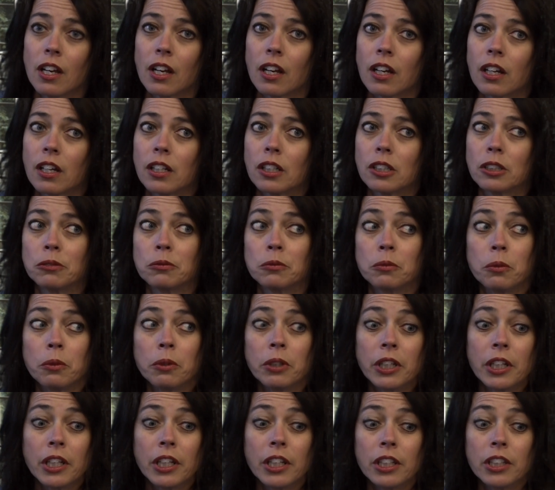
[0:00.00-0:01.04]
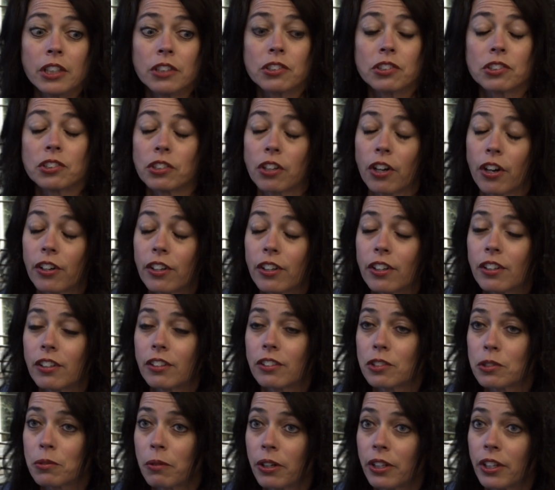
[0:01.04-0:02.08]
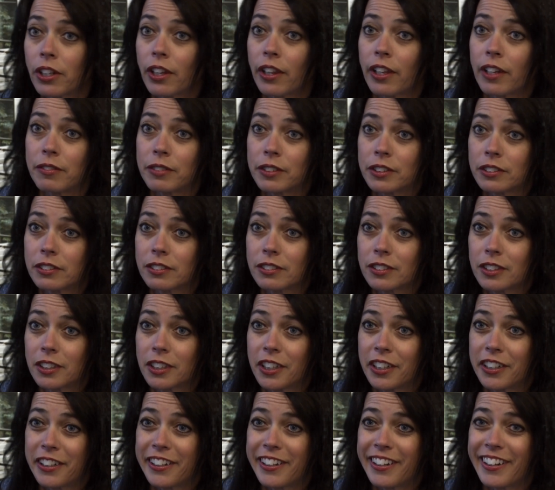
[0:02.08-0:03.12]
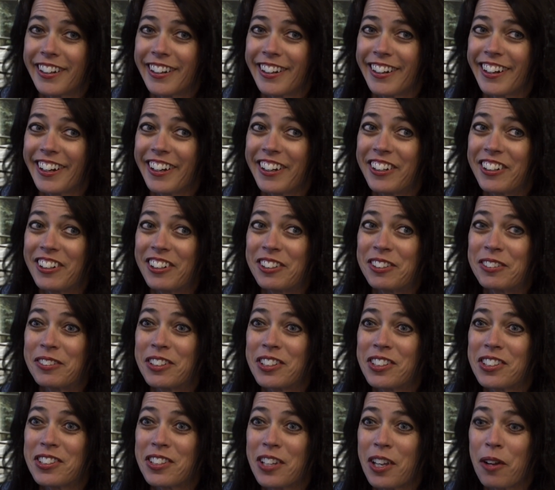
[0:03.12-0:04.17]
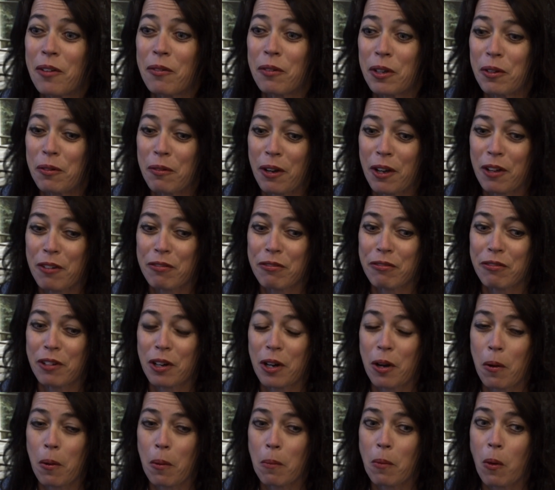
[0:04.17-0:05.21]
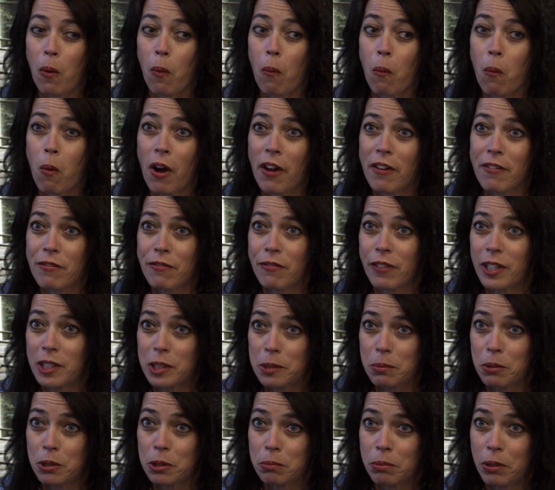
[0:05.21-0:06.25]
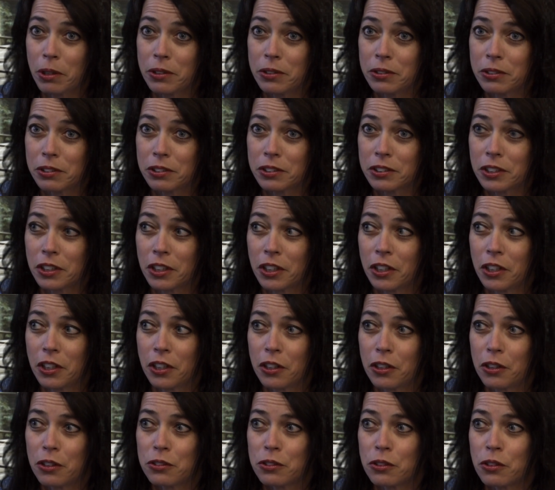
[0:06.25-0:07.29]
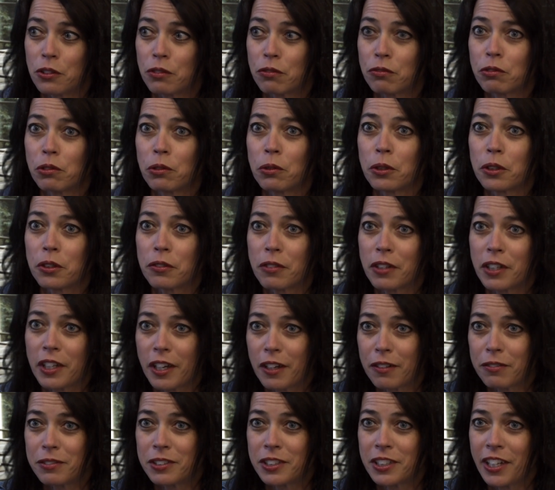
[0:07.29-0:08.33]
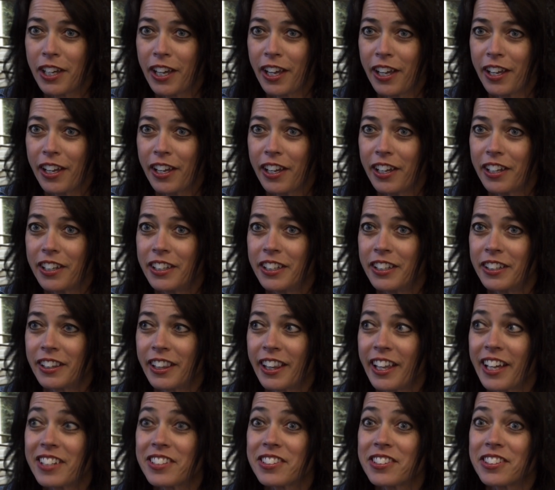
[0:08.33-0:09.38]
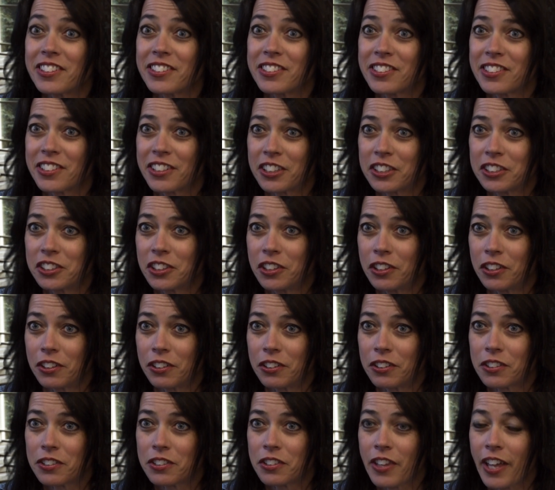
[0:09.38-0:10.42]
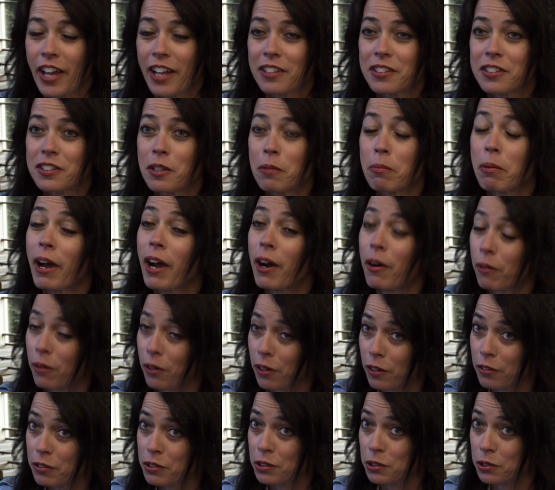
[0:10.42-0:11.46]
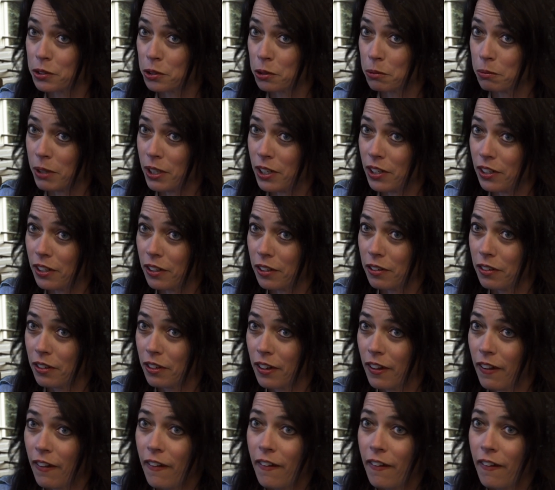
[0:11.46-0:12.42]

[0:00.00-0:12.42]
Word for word: Um, we started in 2011. Uh, I always say we went from one Facebook post to the floor of the FDA in less than six years. That's the power of social media.